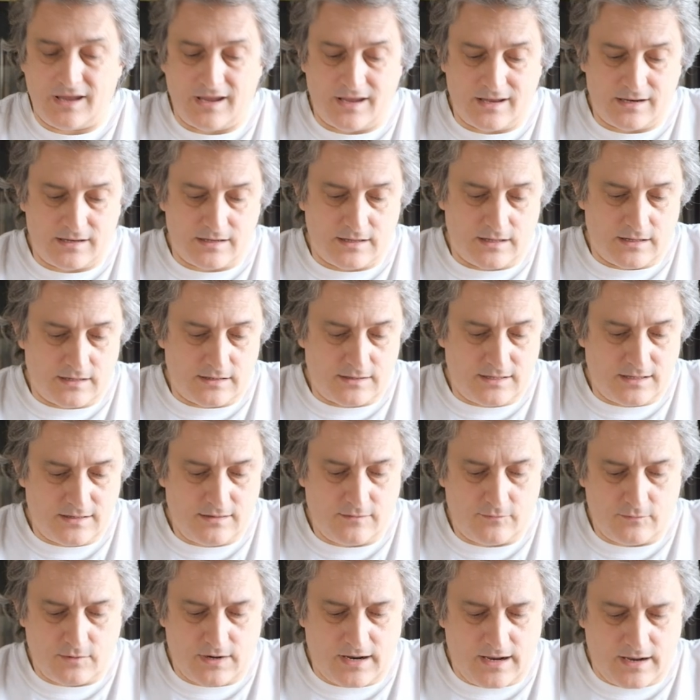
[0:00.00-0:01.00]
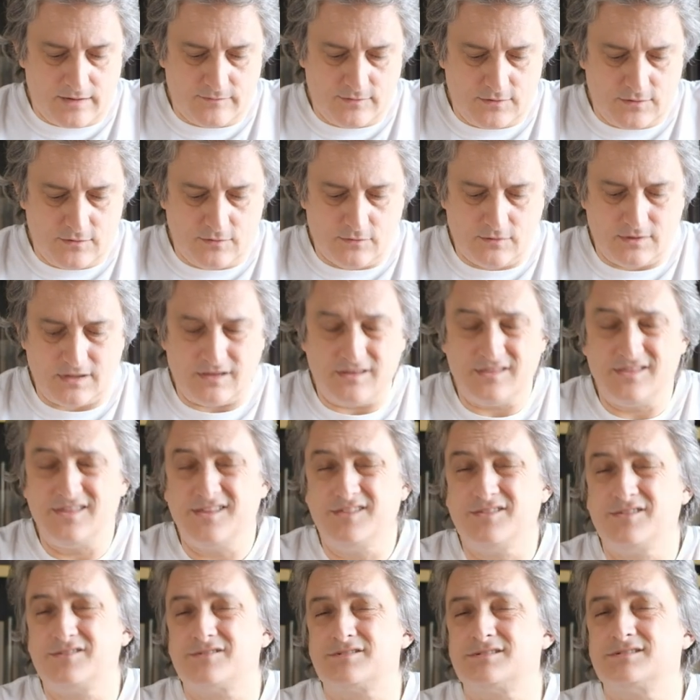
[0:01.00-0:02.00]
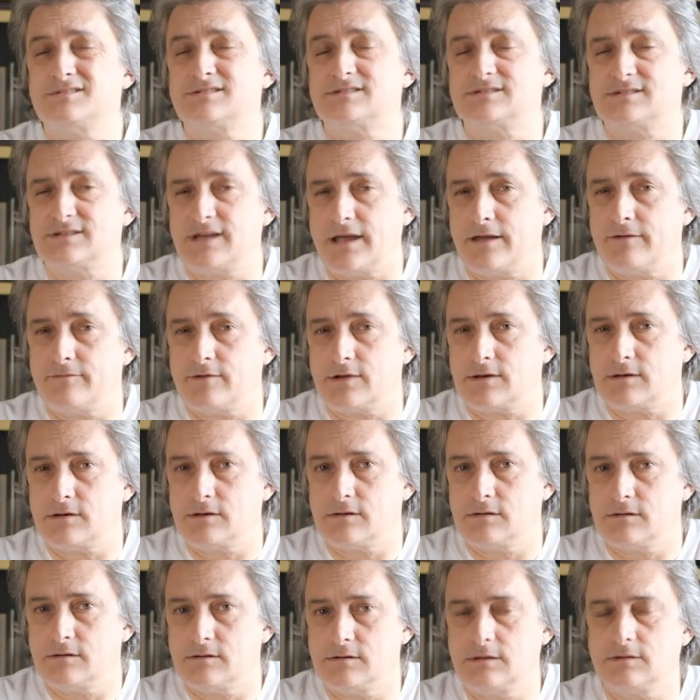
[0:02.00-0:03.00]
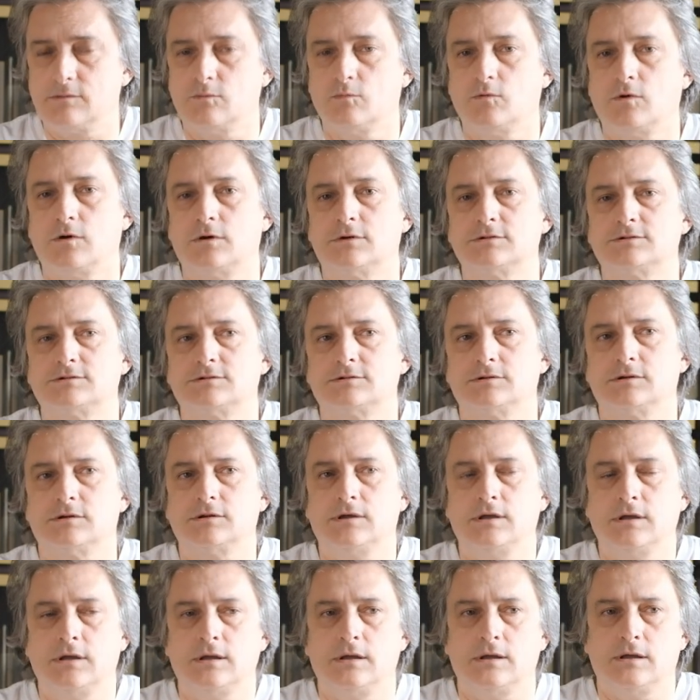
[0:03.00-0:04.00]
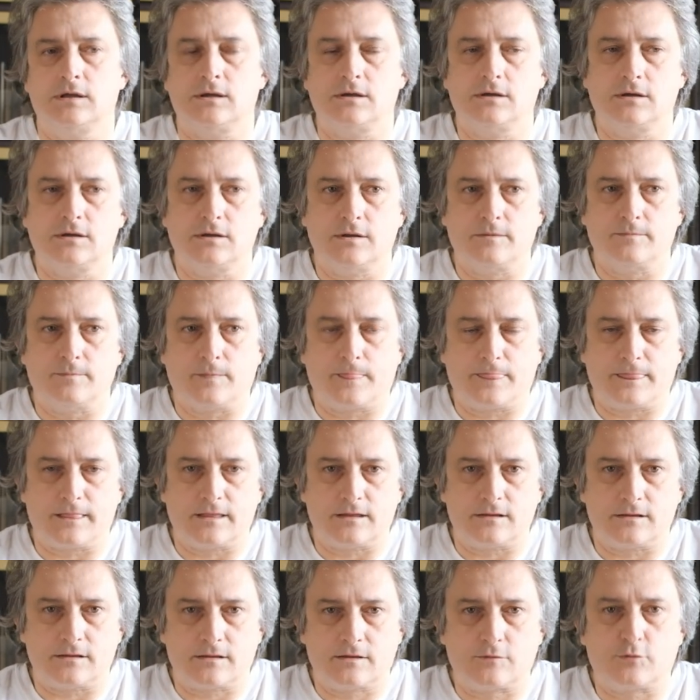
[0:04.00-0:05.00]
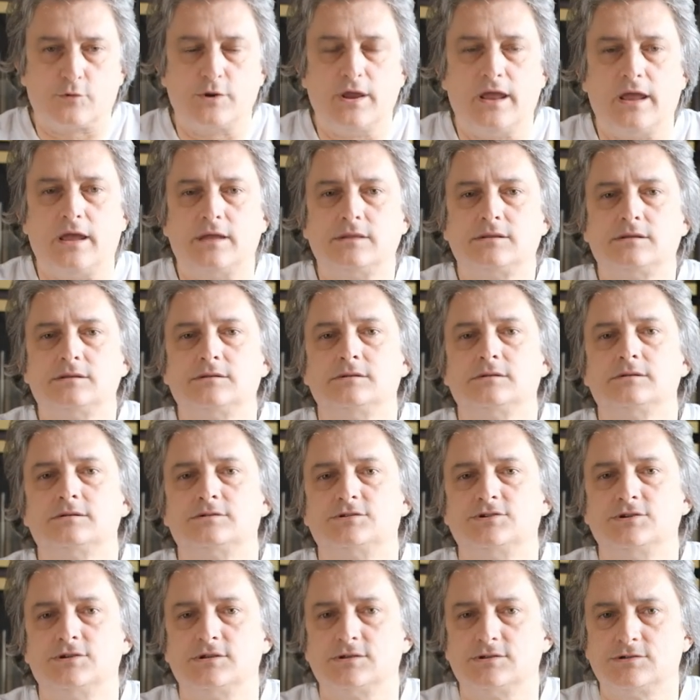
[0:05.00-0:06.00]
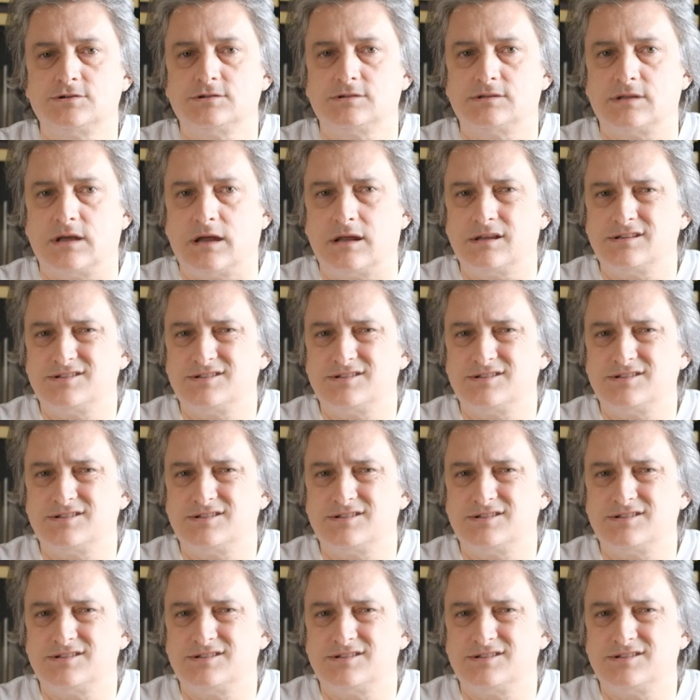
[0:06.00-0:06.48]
And that arrived to 1937, that was created Cinecittà.